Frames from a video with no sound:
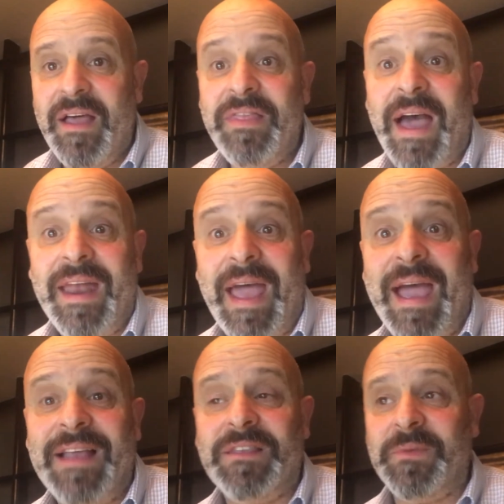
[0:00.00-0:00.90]
that
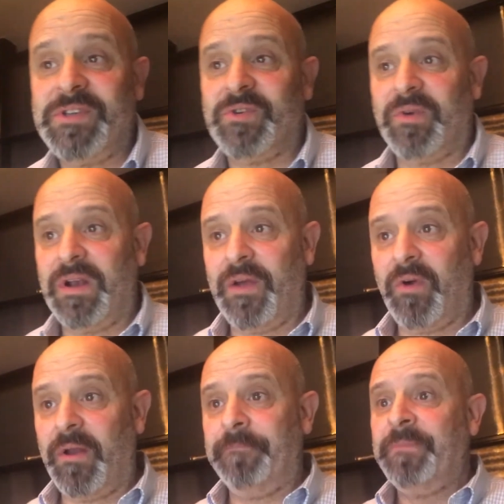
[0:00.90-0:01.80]
ad that we saw earlier
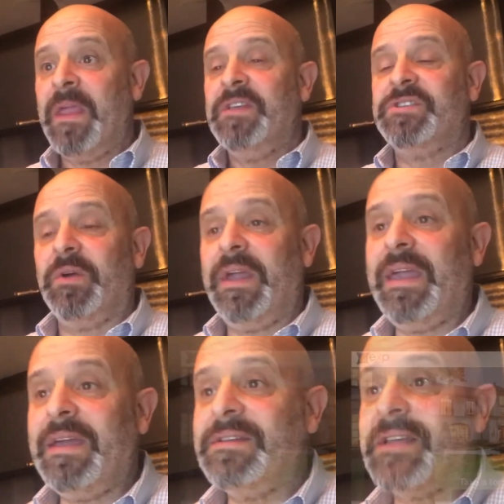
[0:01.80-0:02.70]
on. So here's